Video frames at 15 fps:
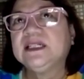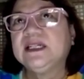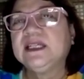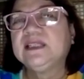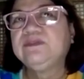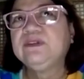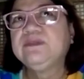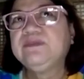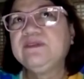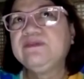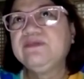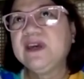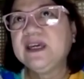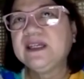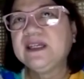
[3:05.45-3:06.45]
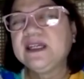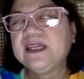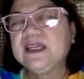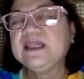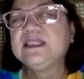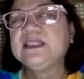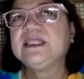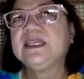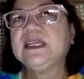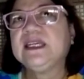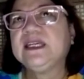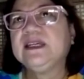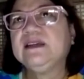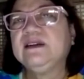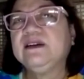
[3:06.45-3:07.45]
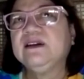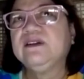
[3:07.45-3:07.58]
it will be very easy